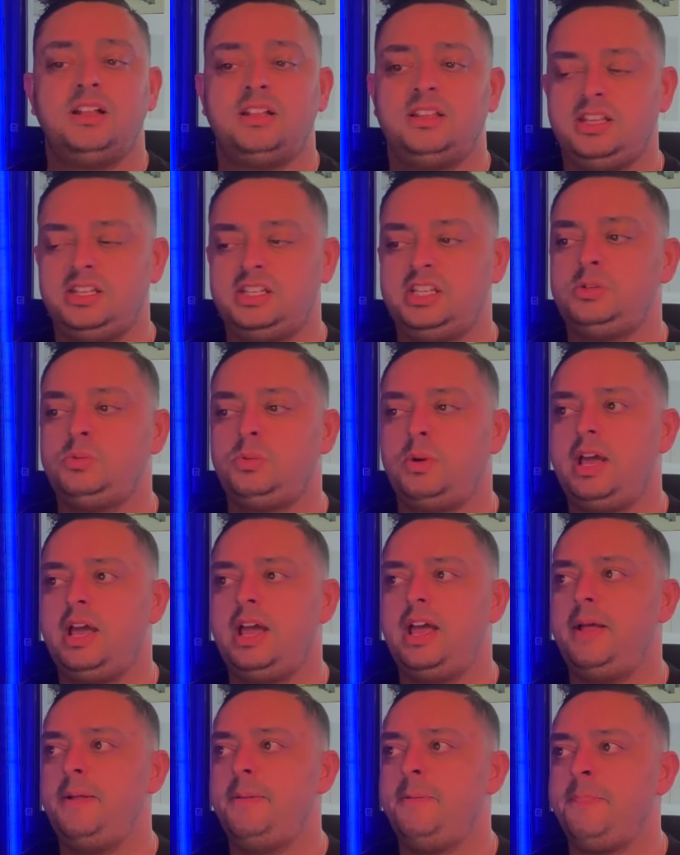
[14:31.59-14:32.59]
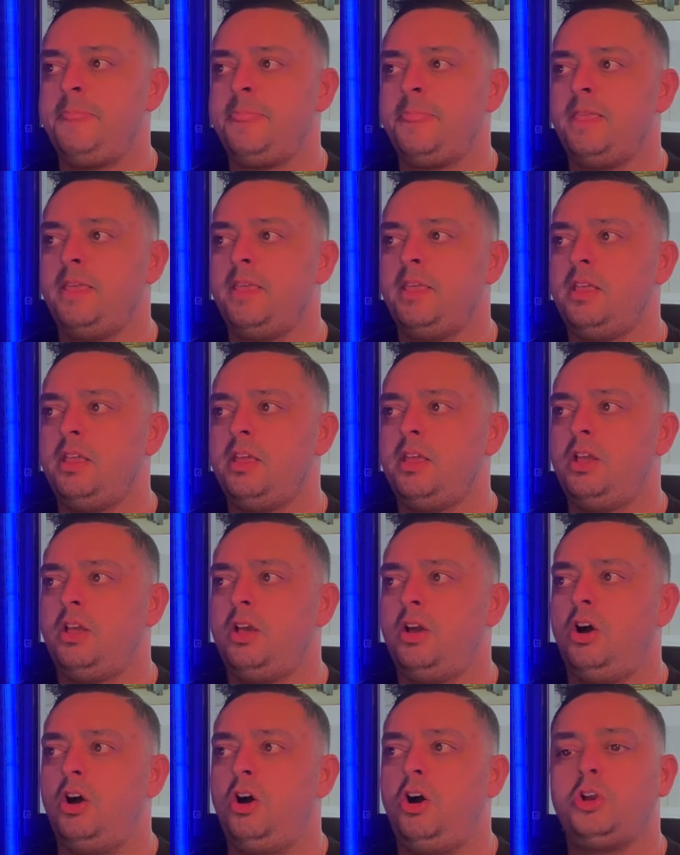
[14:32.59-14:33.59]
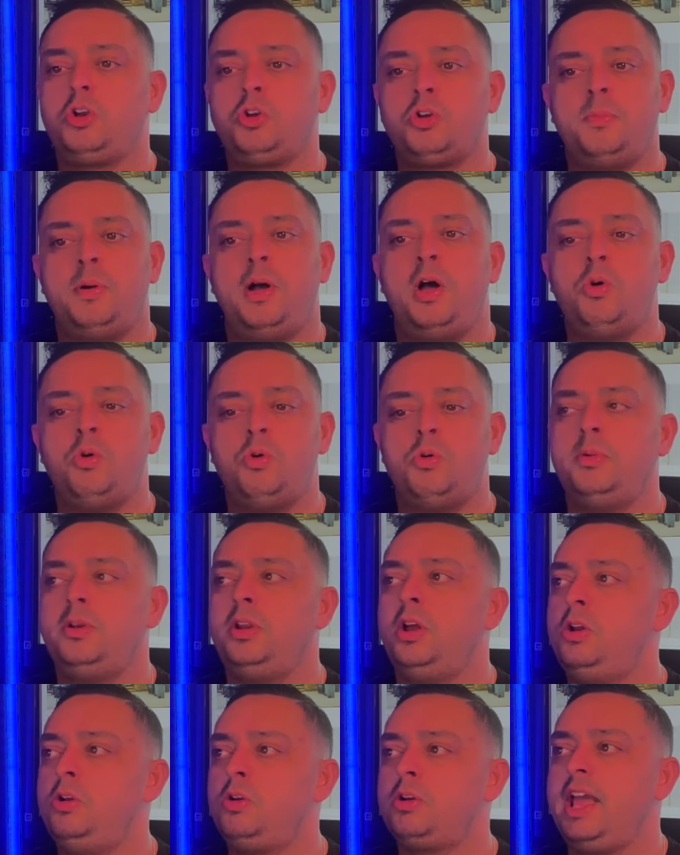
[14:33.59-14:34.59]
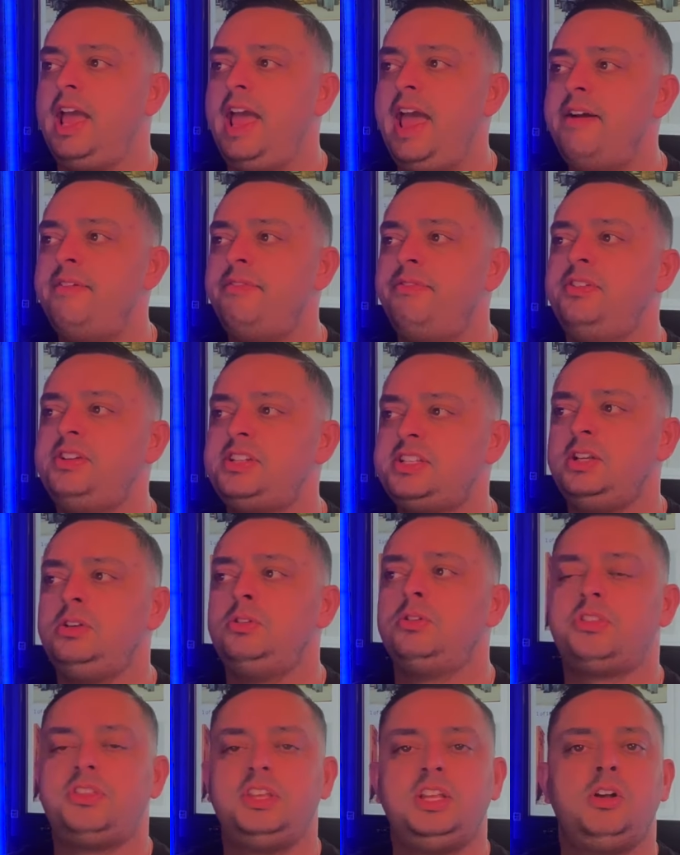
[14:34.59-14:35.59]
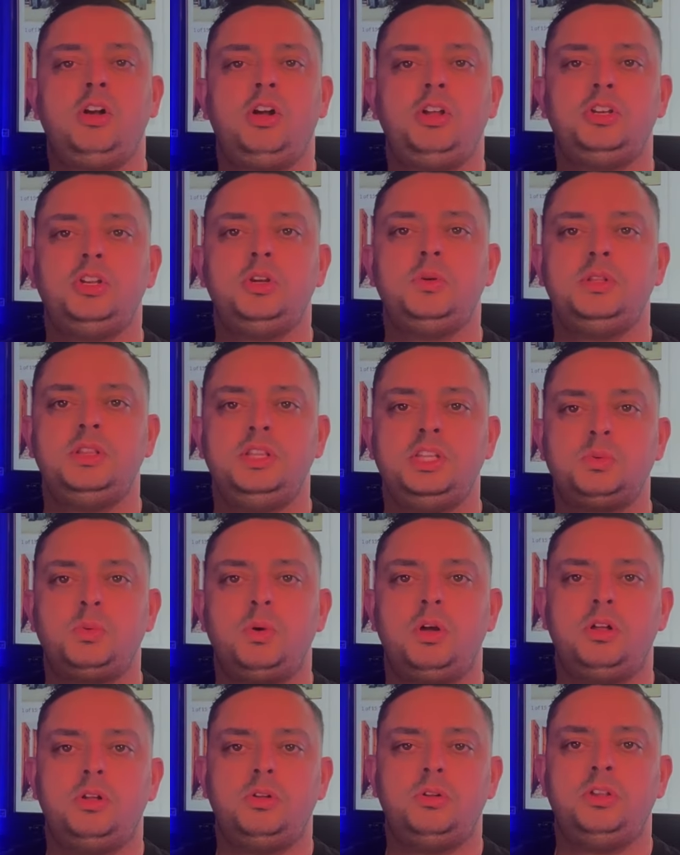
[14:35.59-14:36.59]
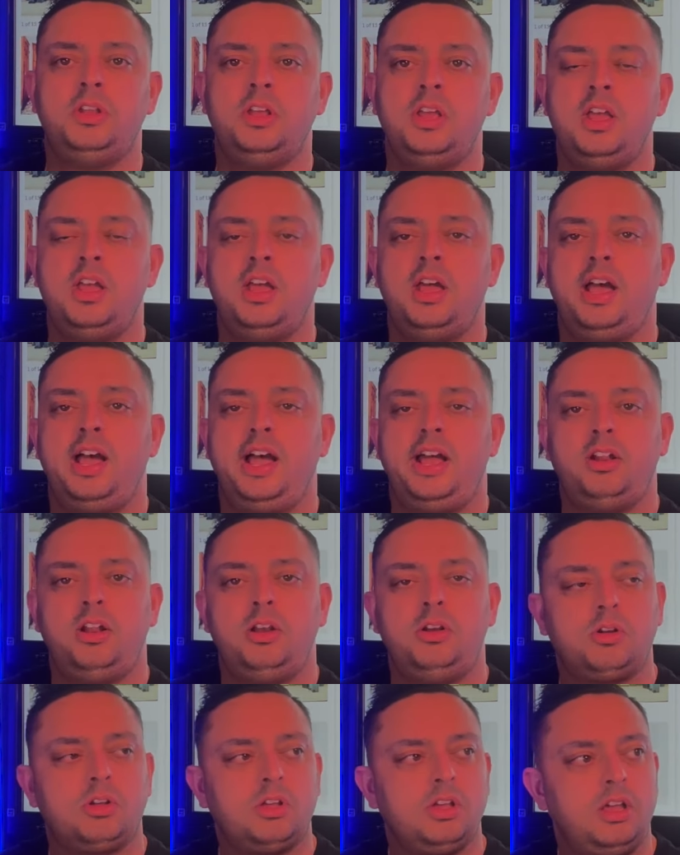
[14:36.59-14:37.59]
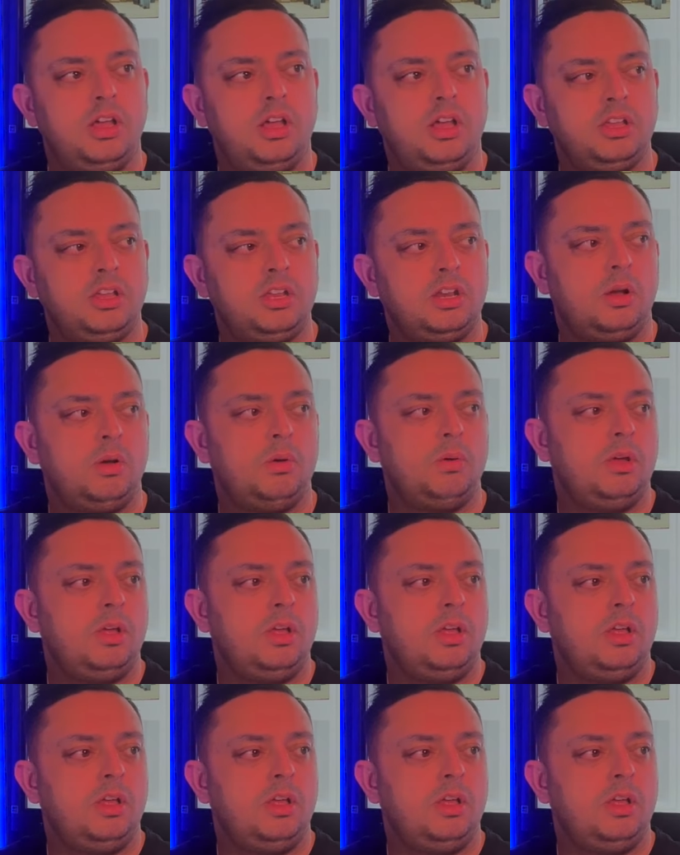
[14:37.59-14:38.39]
This is where I come home and I look at every single thing I do in this world, and I look at, you know,